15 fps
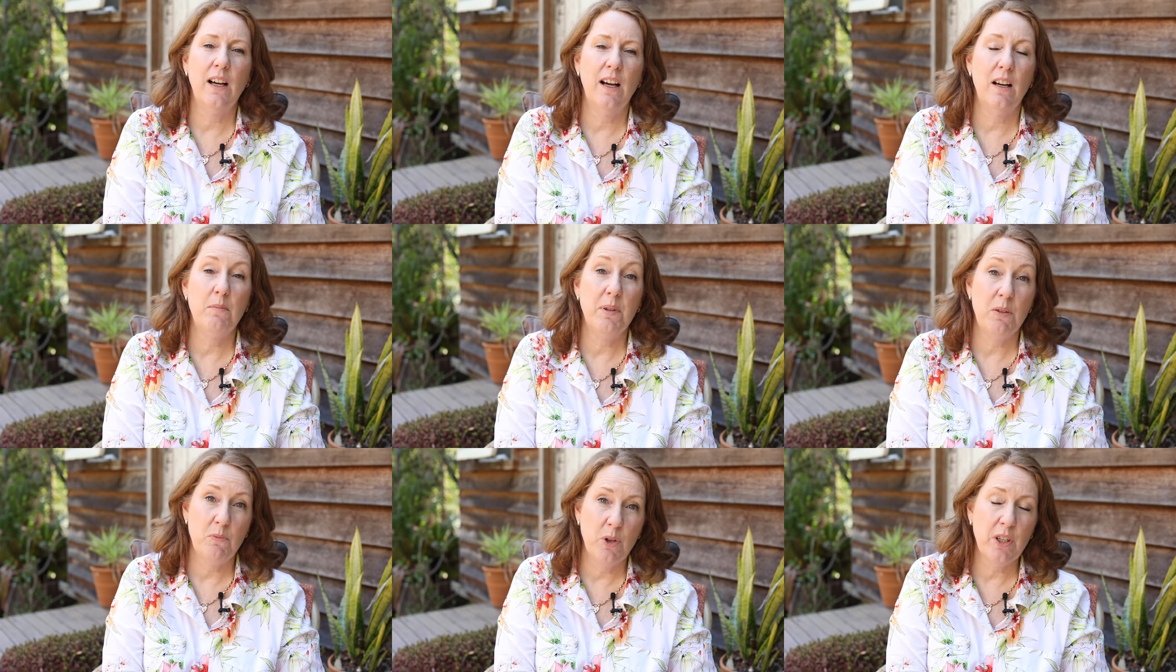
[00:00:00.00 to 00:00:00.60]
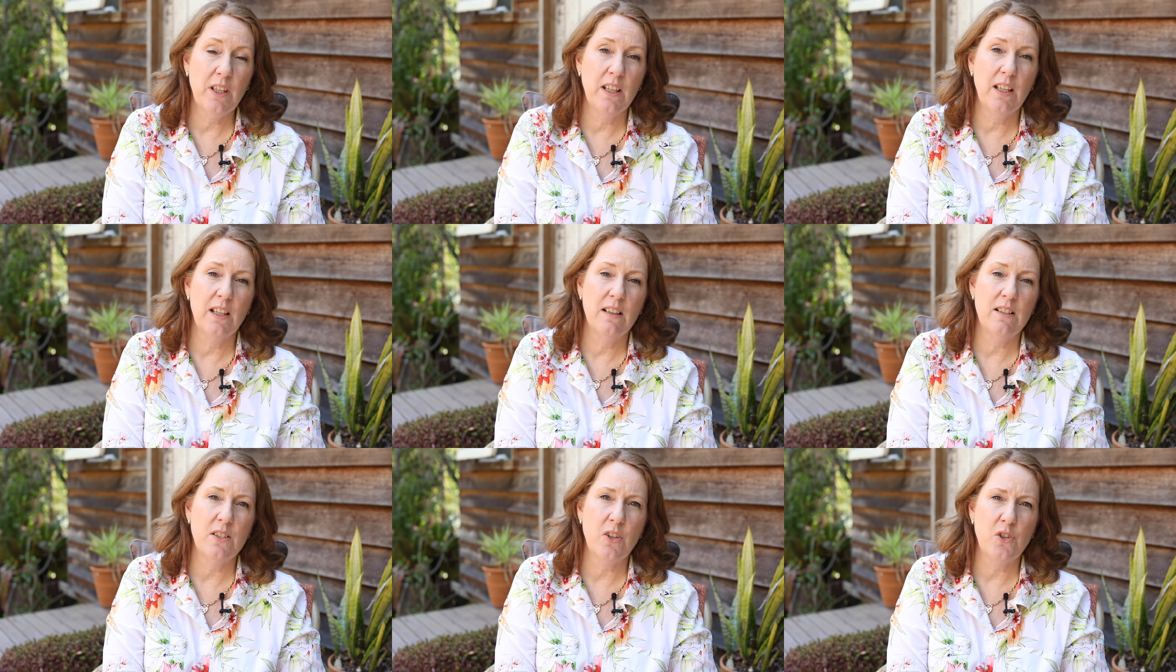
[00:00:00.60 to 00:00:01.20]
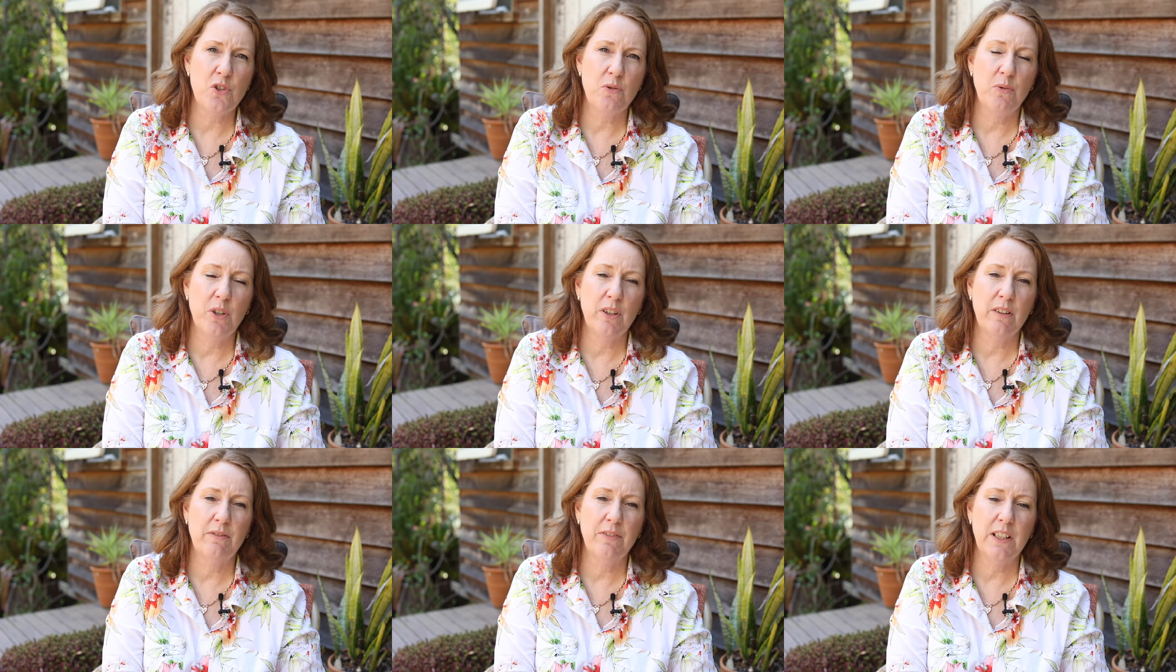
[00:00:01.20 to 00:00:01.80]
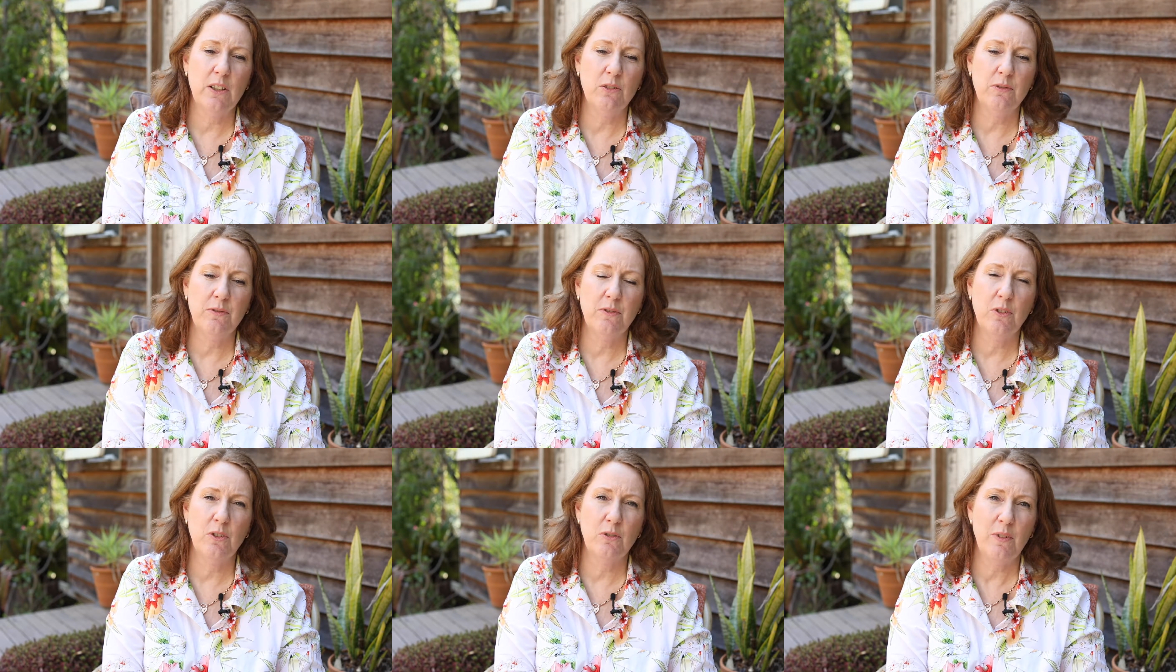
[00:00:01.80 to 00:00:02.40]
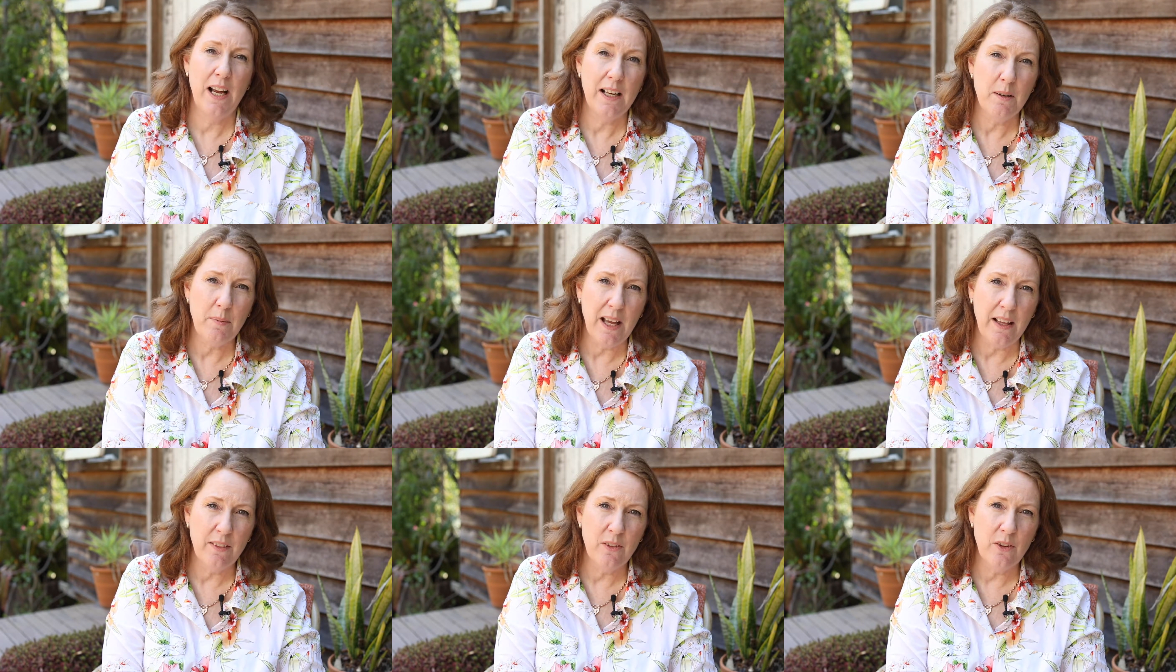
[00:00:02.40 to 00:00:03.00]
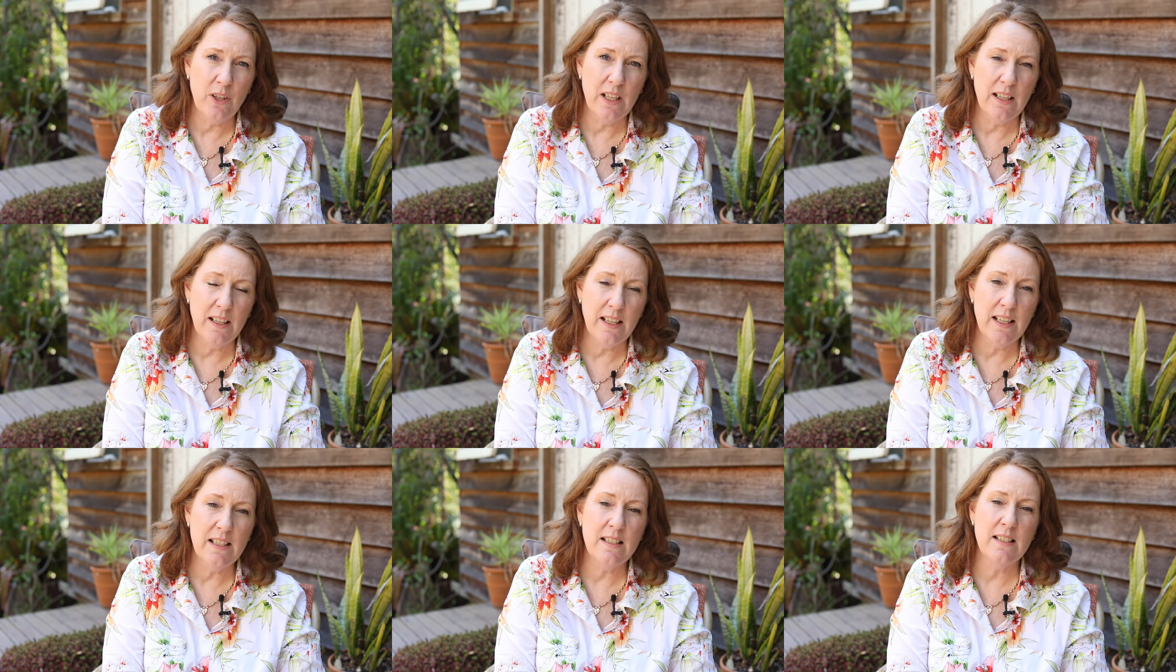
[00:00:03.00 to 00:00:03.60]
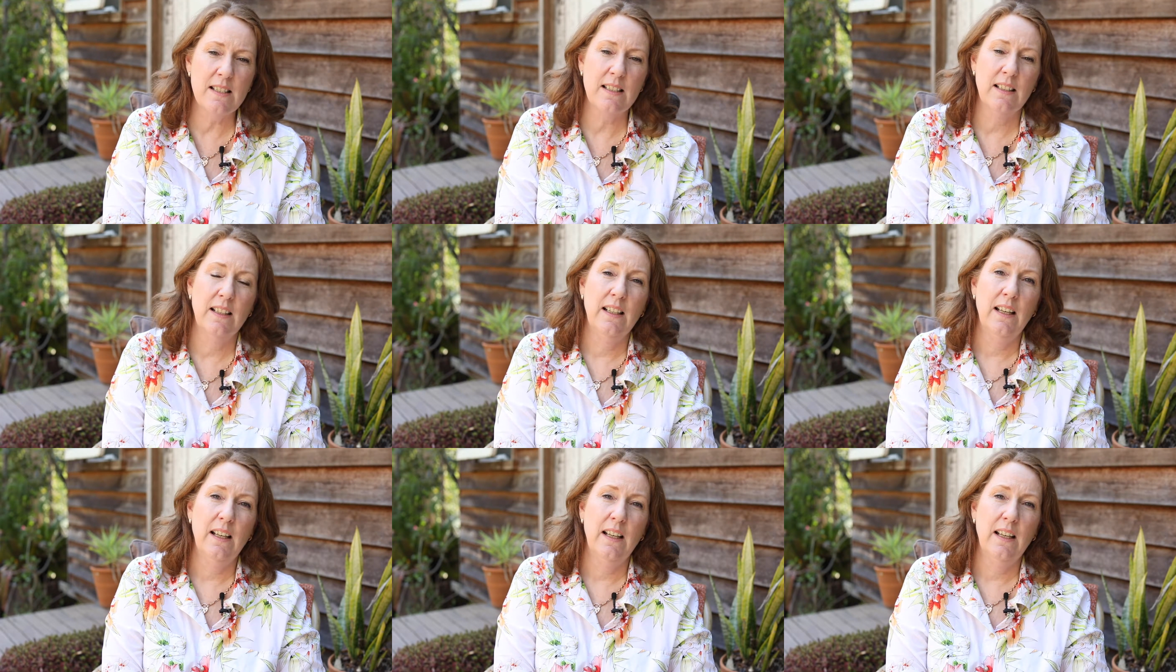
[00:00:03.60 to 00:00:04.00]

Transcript: I've been working in the social work field for around about 30 years.